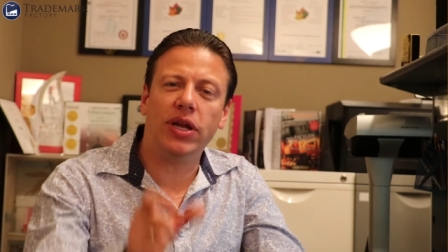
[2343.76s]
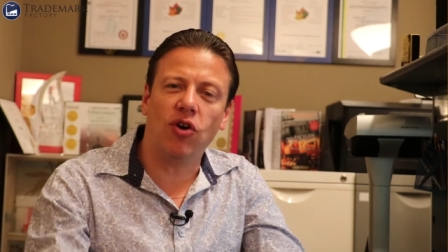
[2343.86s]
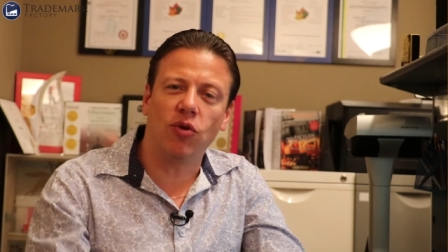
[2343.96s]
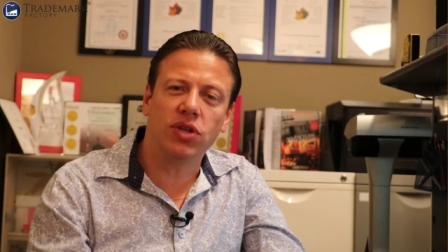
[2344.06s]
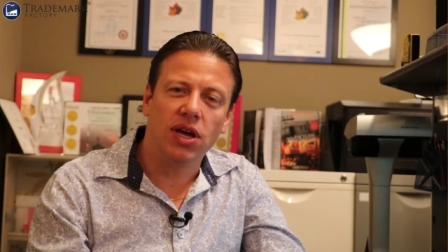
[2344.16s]

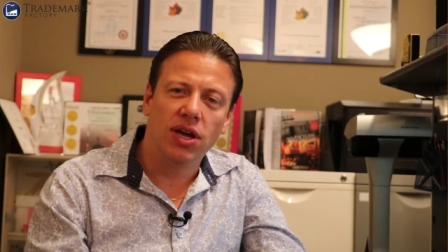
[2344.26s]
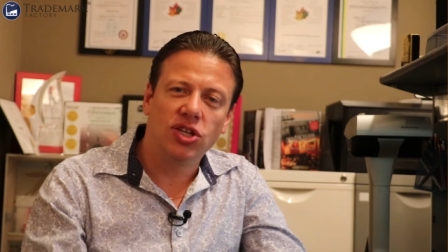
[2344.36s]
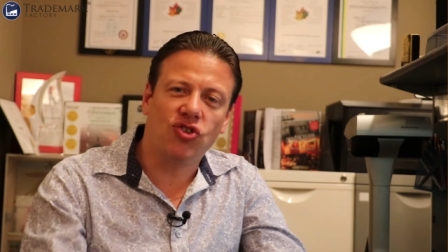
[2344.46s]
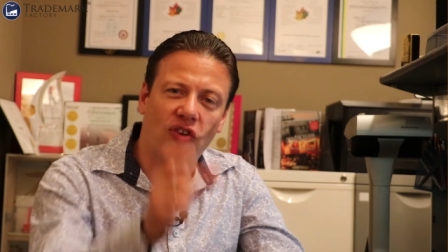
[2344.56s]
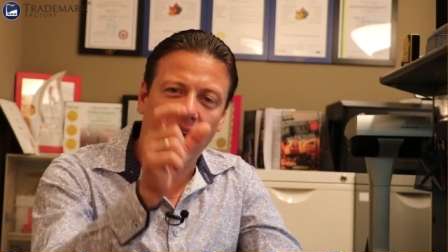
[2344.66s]
don't
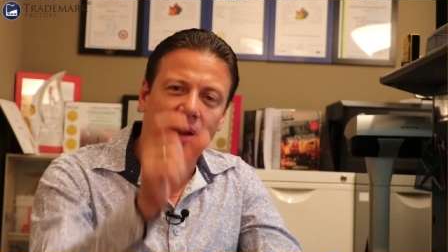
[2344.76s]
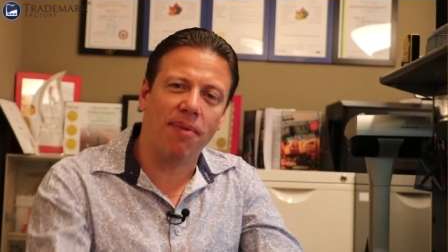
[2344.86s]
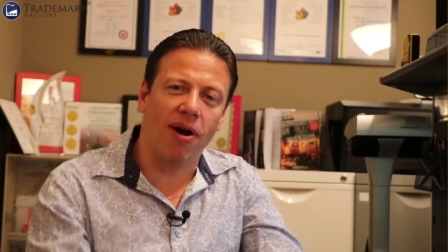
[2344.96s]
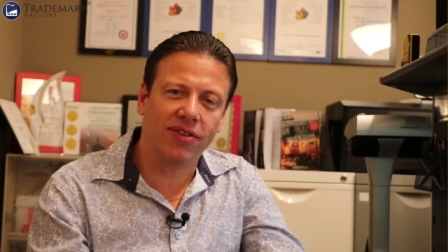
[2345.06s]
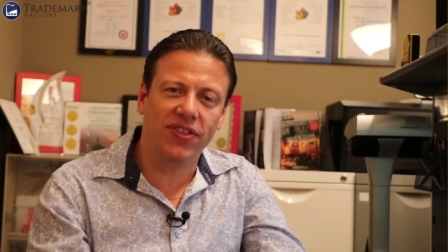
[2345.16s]

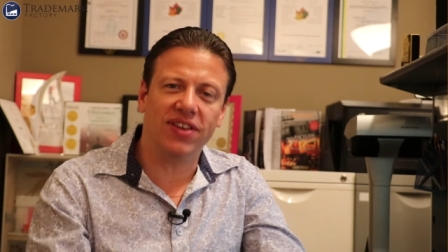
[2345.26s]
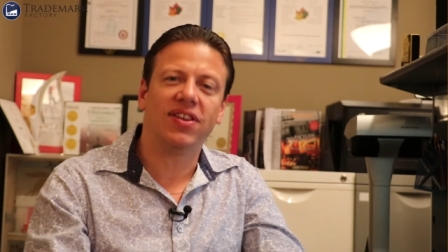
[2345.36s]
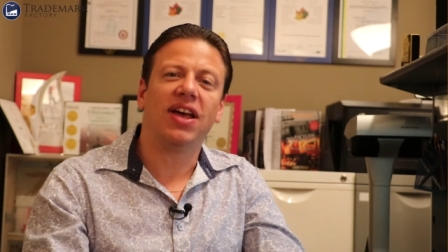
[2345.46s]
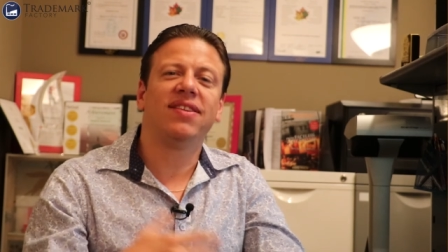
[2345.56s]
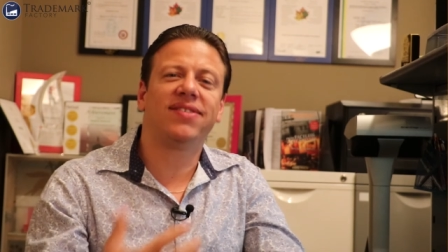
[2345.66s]
trademark this
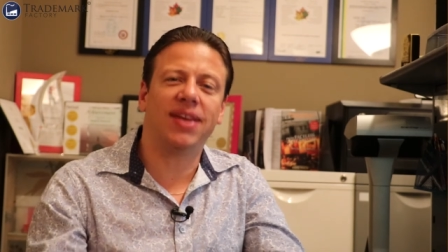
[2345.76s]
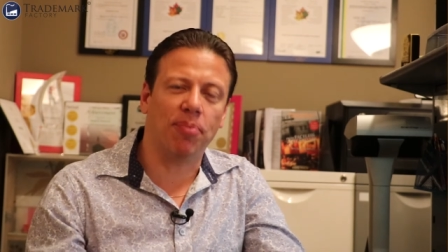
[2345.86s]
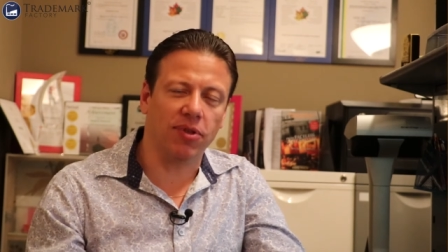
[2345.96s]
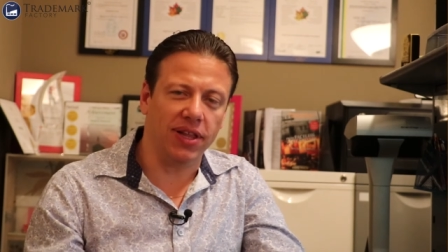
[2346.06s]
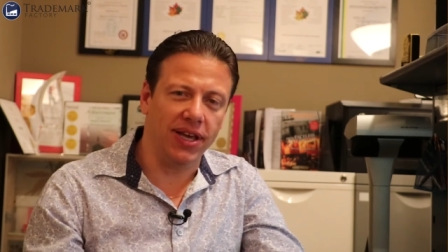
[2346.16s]

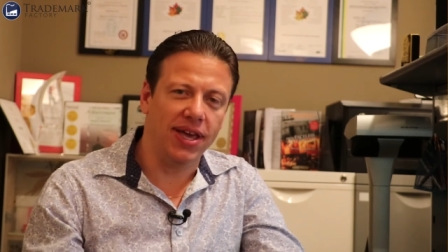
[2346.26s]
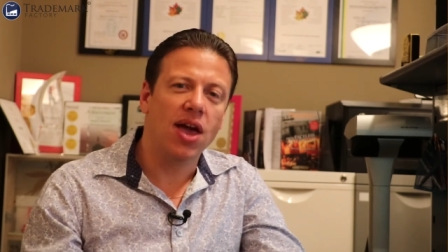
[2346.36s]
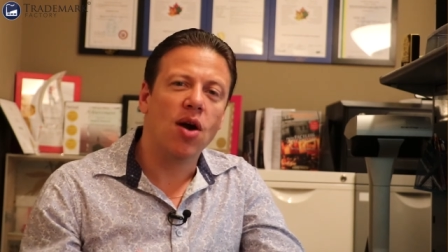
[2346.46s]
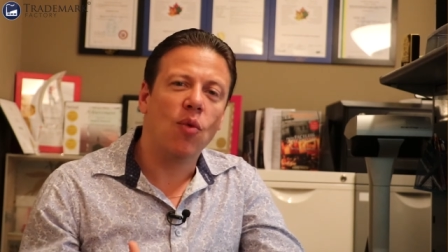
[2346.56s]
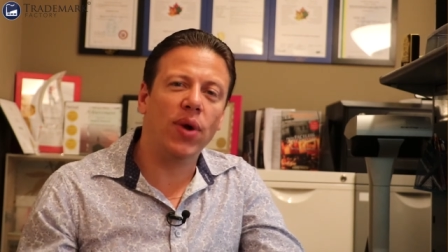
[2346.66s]
separately,
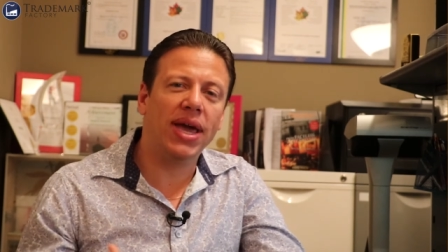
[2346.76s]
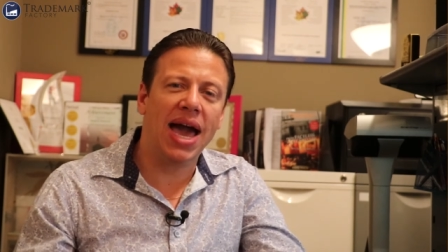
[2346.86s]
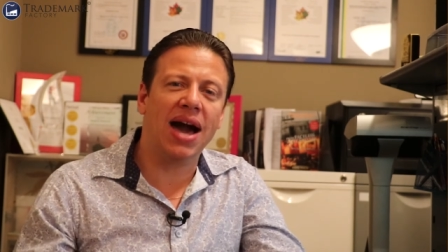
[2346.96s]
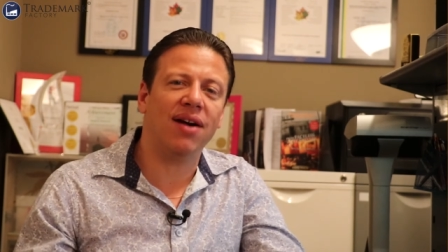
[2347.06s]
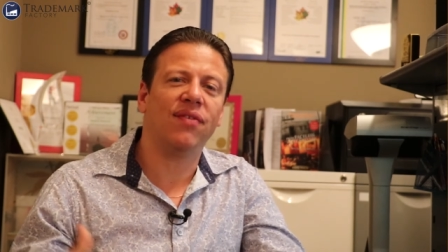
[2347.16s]
we
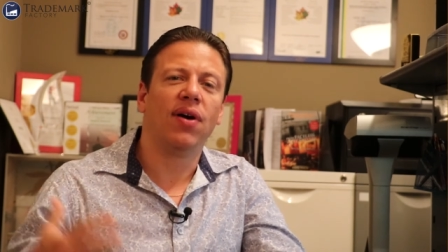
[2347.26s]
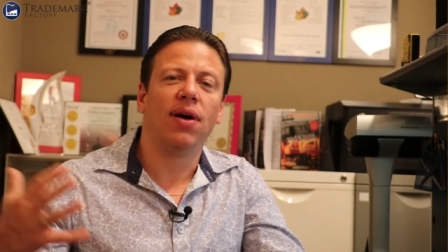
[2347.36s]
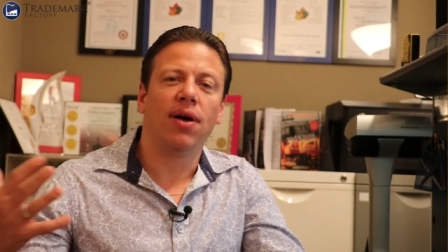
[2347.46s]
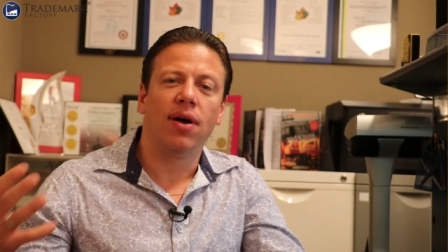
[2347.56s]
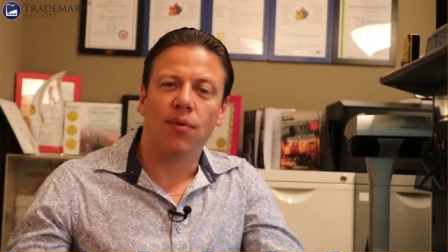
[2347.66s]
have
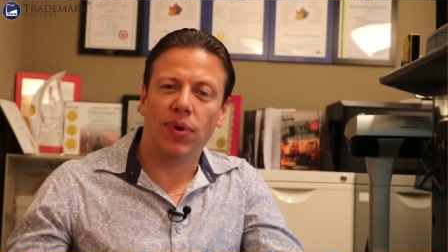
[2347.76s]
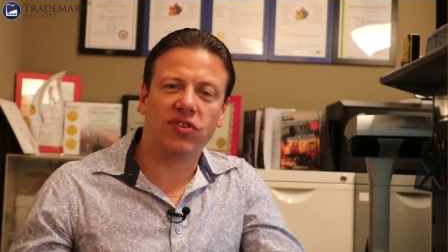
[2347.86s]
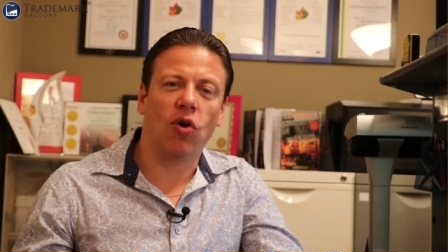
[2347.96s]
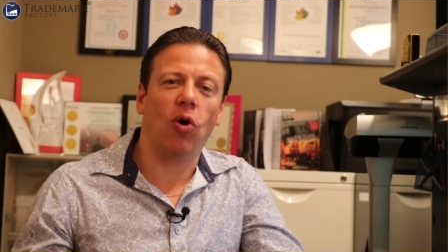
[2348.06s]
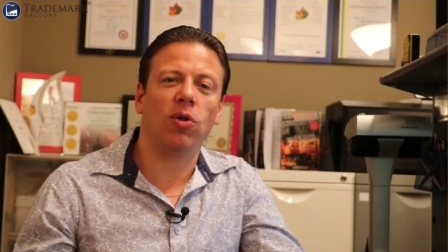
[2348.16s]
what's
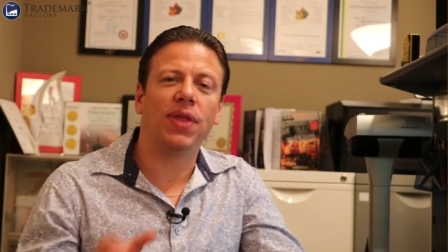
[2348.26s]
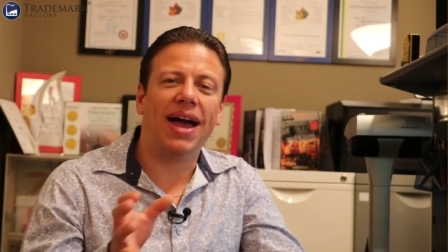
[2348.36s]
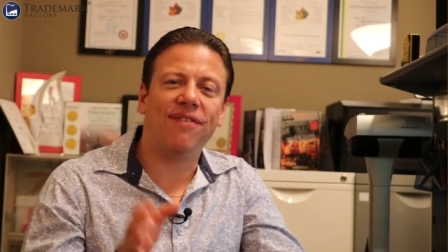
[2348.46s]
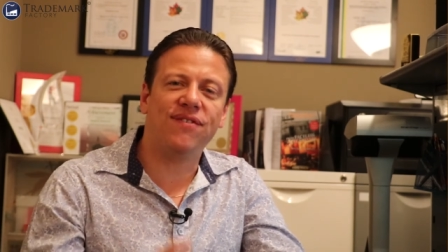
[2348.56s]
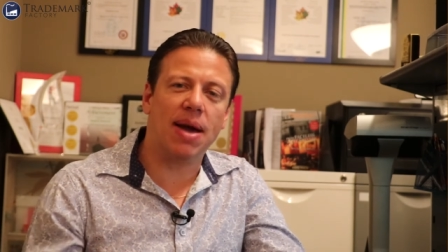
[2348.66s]
called
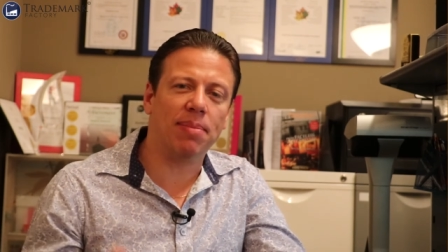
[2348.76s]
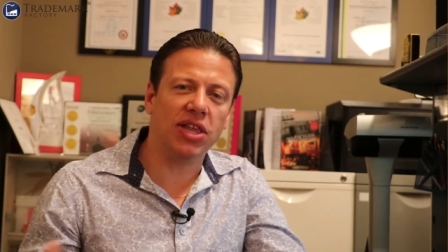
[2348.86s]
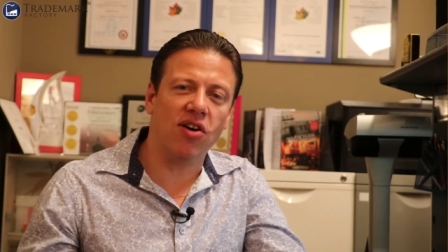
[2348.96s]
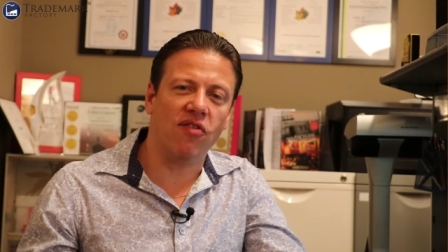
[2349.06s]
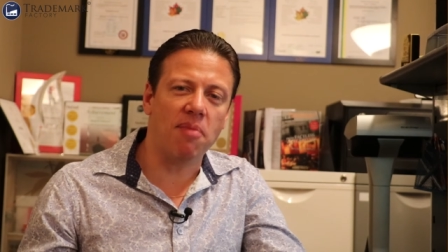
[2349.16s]
a family of